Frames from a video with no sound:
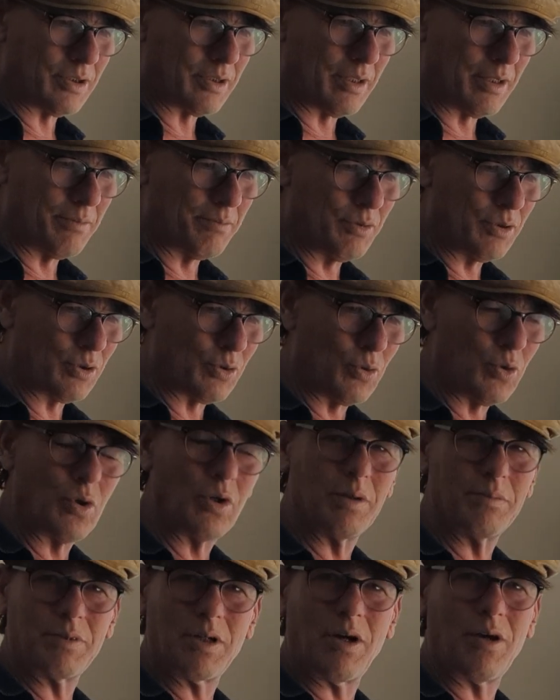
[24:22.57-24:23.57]

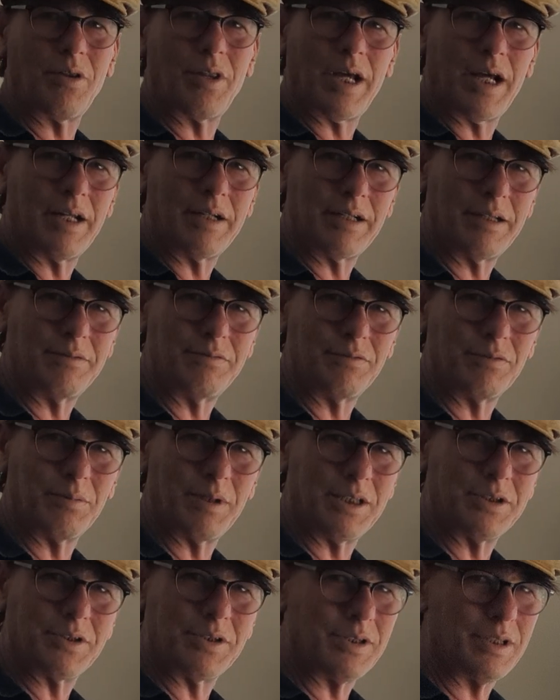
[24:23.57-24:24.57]
absorbed all that
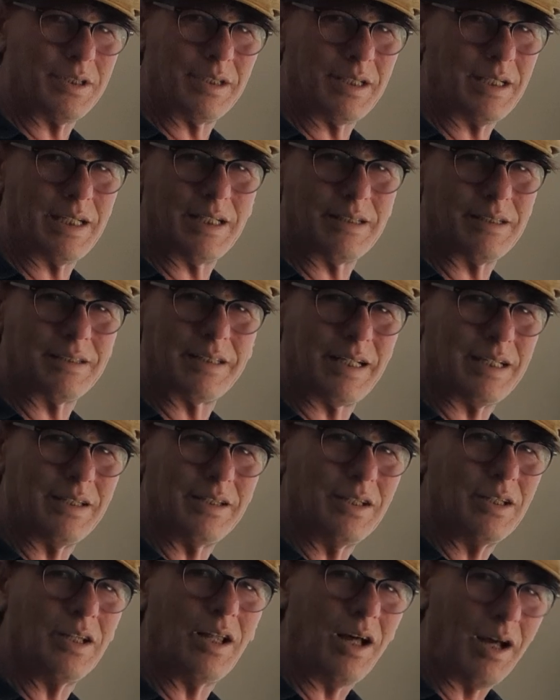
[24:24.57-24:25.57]
information, and they
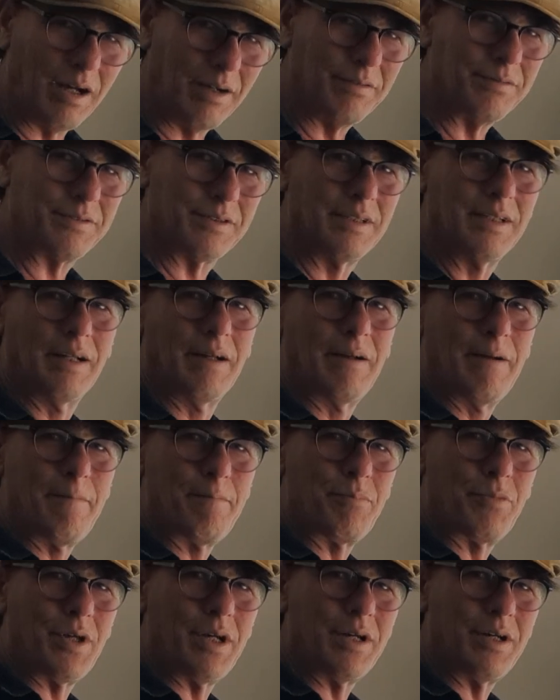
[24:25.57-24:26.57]
loved
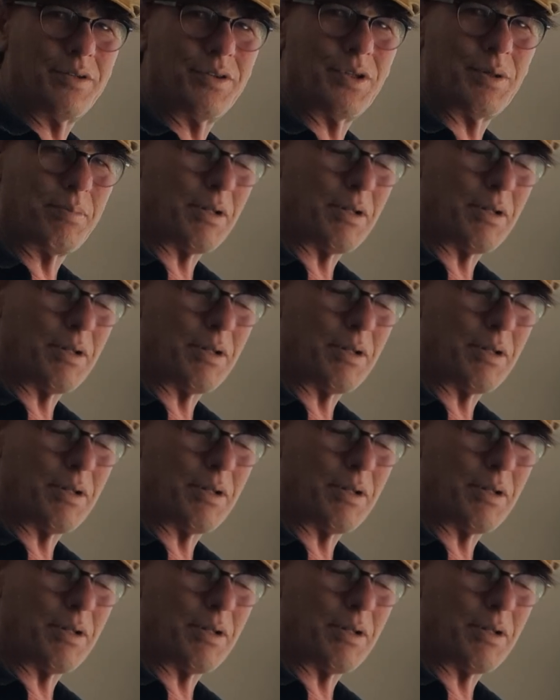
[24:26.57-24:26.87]
the